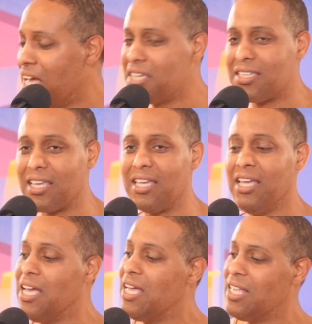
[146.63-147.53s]
See,
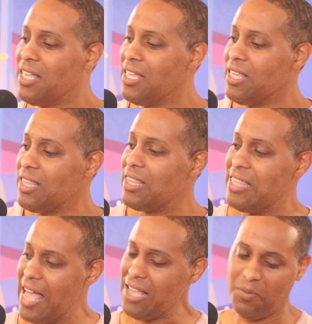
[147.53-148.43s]

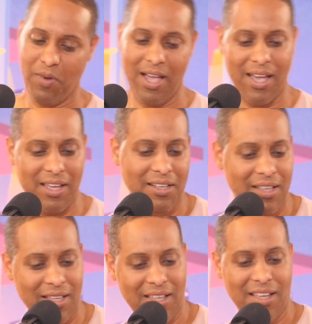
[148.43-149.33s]
that's why
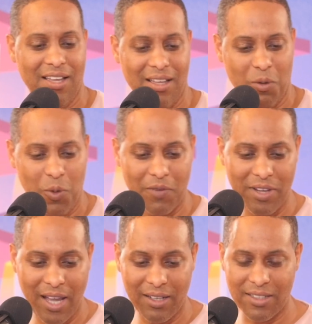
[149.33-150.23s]
I wonder if
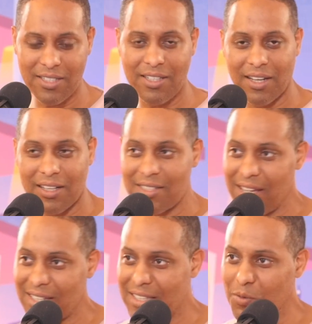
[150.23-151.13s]
he got a little sugar in his
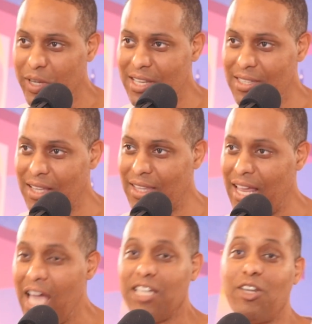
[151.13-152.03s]
ass because the way he said
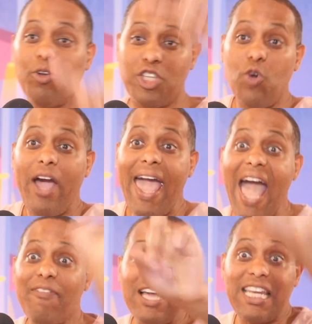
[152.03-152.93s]
that, don't you
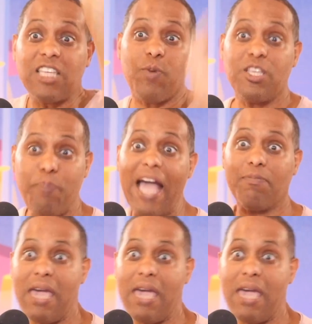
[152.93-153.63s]
ever disrespect